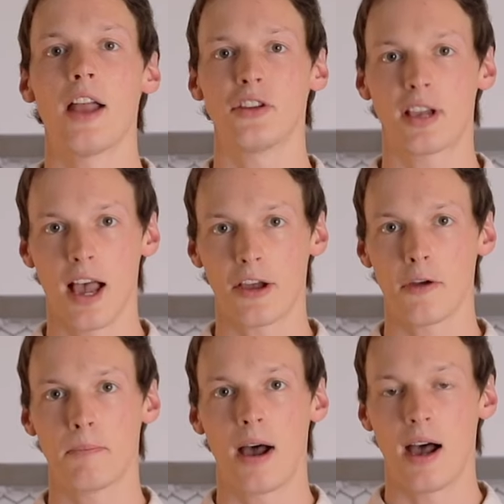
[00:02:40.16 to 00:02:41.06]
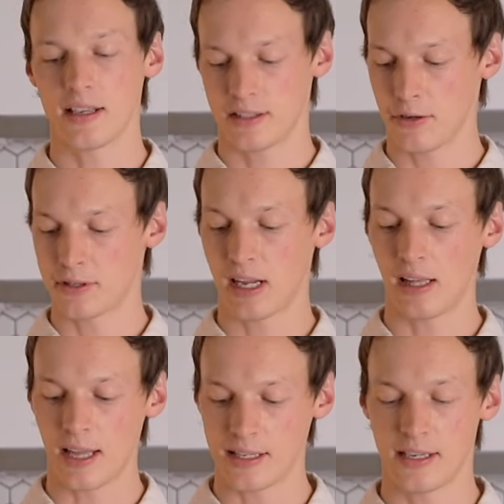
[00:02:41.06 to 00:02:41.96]
And you can't go past those
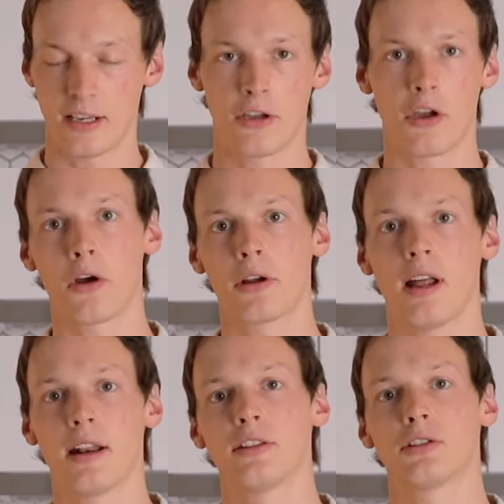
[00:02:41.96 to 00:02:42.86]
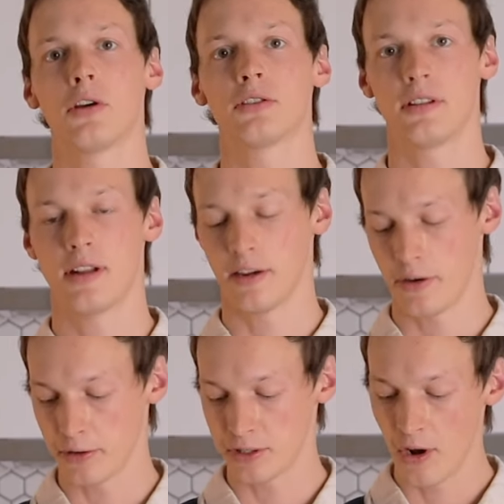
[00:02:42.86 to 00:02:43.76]
classic coconut and toasted nut
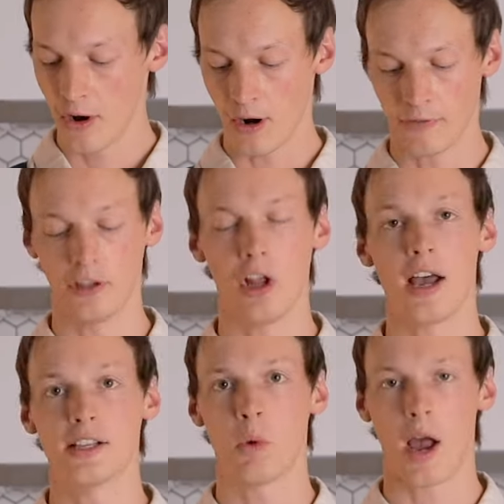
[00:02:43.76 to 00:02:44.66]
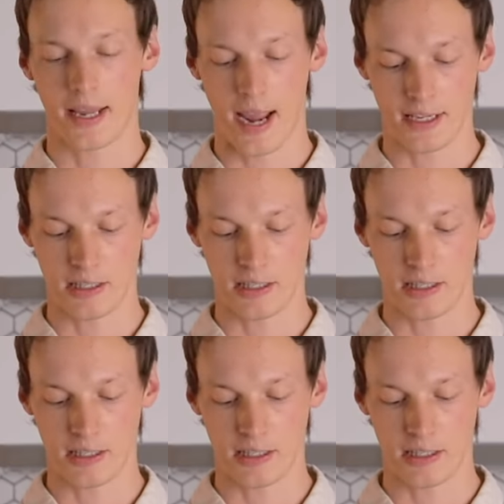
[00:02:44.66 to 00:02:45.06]
notes of the Lyre's white cane